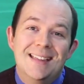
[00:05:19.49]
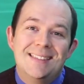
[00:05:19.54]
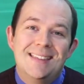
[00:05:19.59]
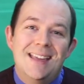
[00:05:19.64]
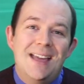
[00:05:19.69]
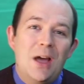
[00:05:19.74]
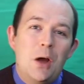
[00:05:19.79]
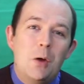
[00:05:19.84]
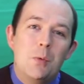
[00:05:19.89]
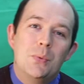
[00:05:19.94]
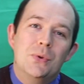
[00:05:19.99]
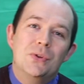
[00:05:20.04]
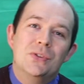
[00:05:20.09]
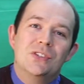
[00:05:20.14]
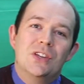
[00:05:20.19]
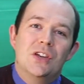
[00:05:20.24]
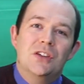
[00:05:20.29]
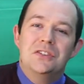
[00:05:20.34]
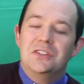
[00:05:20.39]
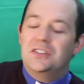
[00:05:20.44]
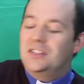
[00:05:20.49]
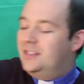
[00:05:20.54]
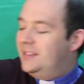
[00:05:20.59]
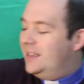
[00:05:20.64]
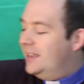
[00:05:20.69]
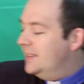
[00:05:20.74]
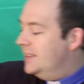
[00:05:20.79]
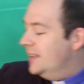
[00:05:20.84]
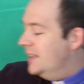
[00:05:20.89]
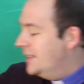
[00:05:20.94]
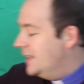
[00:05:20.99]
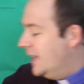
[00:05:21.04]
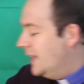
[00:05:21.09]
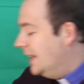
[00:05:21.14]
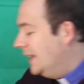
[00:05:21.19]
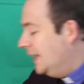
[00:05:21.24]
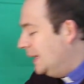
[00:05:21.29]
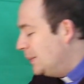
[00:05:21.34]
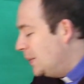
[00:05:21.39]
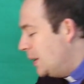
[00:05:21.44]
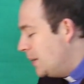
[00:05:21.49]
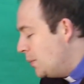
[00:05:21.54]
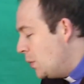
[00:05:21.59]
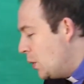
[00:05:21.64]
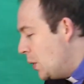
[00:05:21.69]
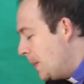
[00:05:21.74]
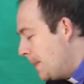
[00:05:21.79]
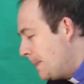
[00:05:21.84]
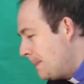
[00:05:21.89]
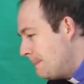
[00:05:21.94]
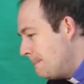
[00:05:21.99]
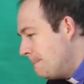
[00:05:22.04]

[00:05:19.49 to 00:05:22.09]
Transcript: to help us understand it a little bit more.